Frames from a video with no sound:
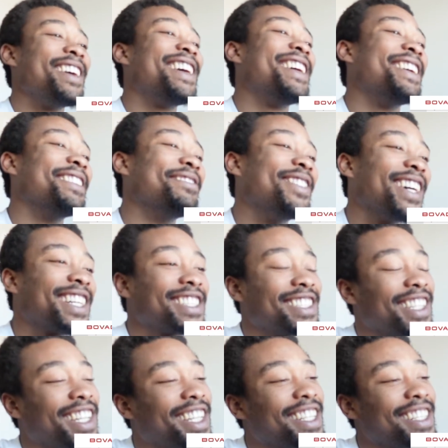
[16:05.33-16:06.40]
Bucks,
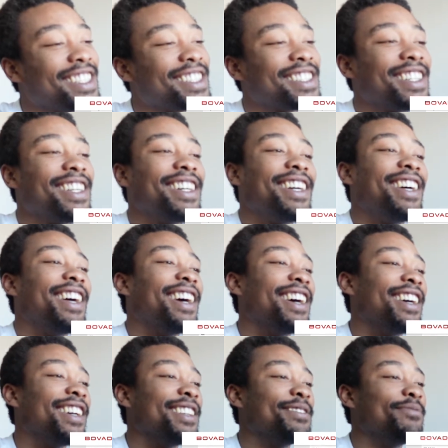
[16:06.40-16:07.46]
Lakers.
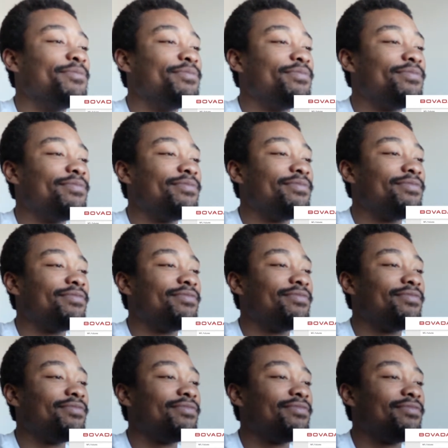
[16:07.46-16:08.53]
I'm
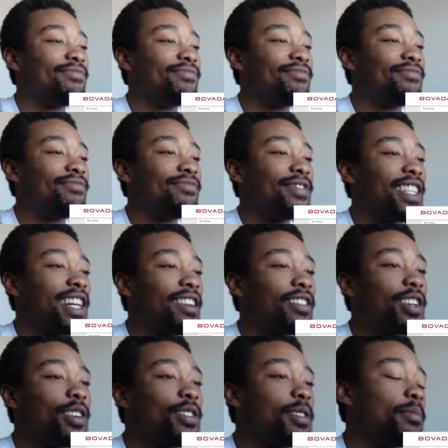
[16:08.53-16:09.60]

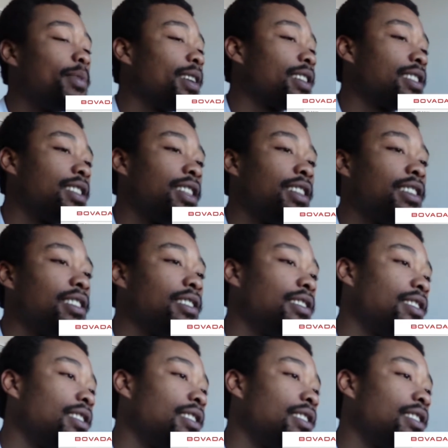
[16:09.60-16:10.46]
going with the Bucks here.